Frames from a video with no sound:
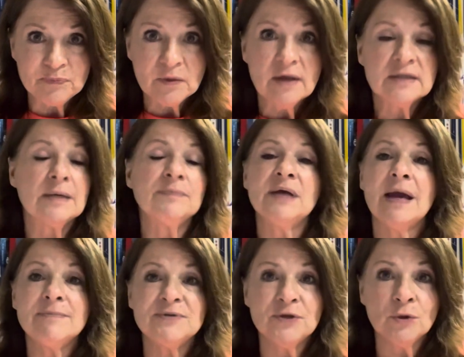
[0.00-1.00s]

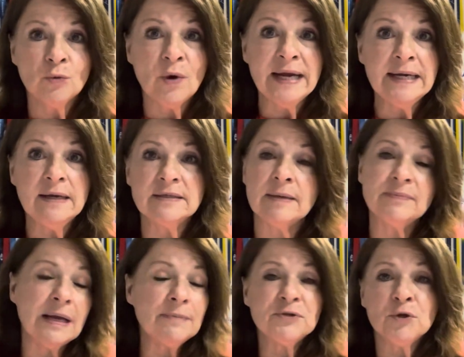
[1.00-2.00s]
Sometimes they're rainy,
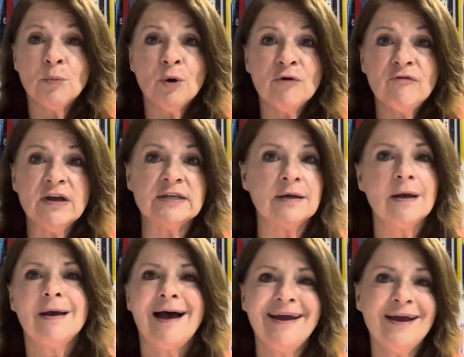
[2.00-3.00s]
sometimes they're perfect.
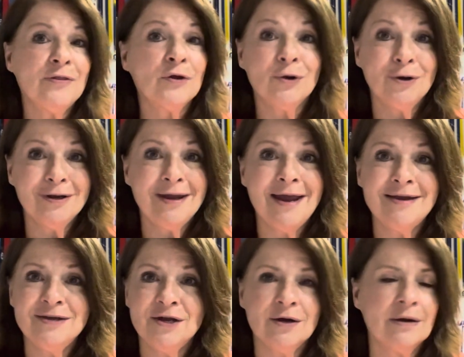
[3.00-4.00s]
I had the hurricane
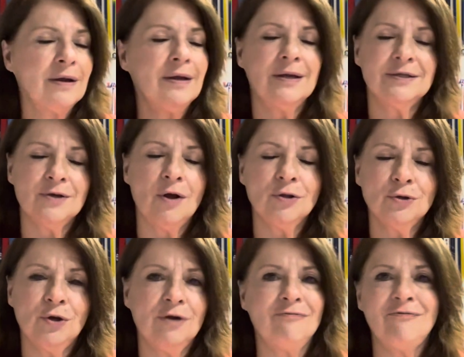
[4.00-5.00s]
year. It's all
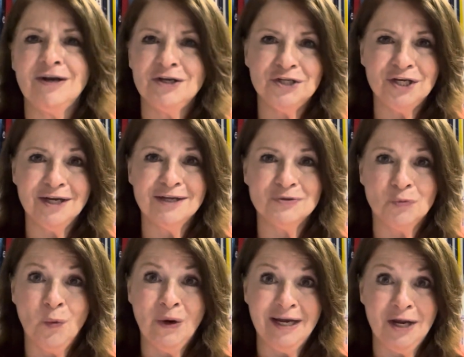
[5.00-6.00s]
good. Finishing is
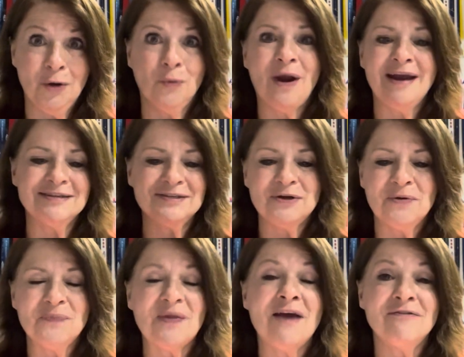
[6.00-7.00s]
winning, right?
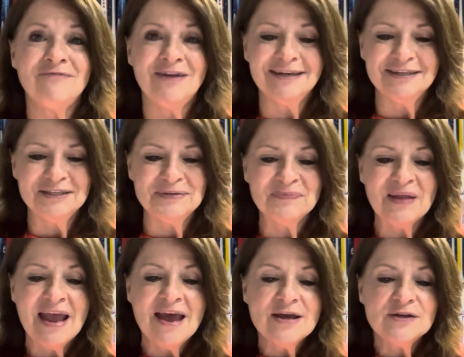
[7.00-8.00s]
So I finished.
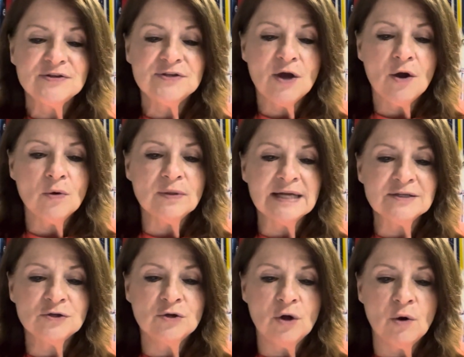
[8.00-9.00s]
So let's
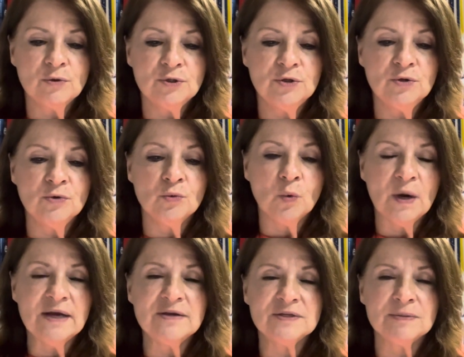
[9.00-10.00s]
go to
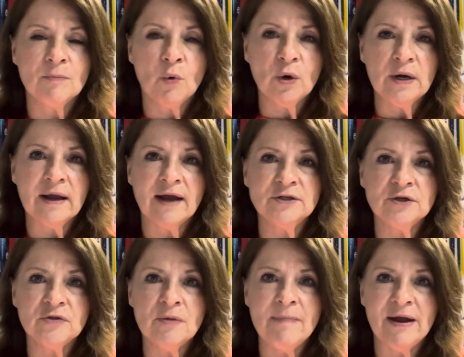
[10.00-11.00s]
race morning. I
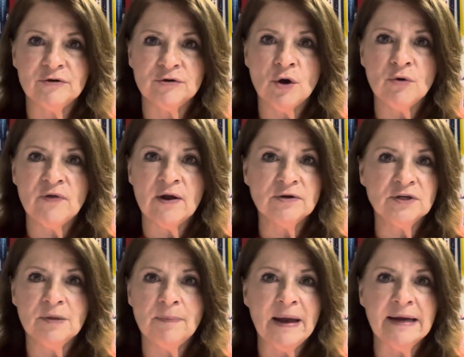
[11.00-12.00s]
took the Metro there to
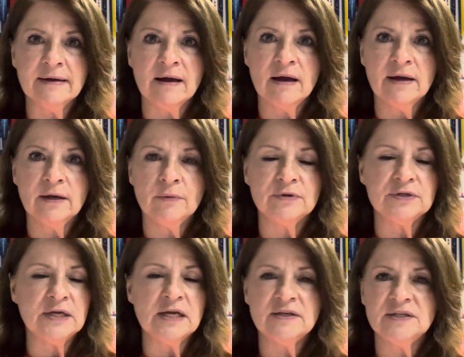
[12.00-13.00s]
the Pentagon. It was
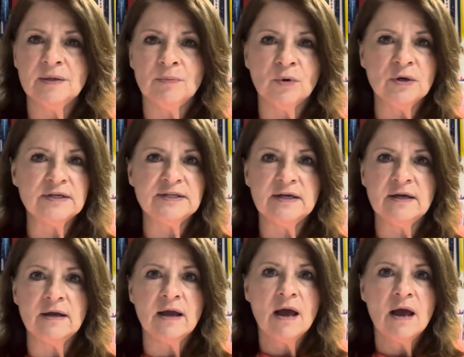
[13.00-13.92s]
easy breezy.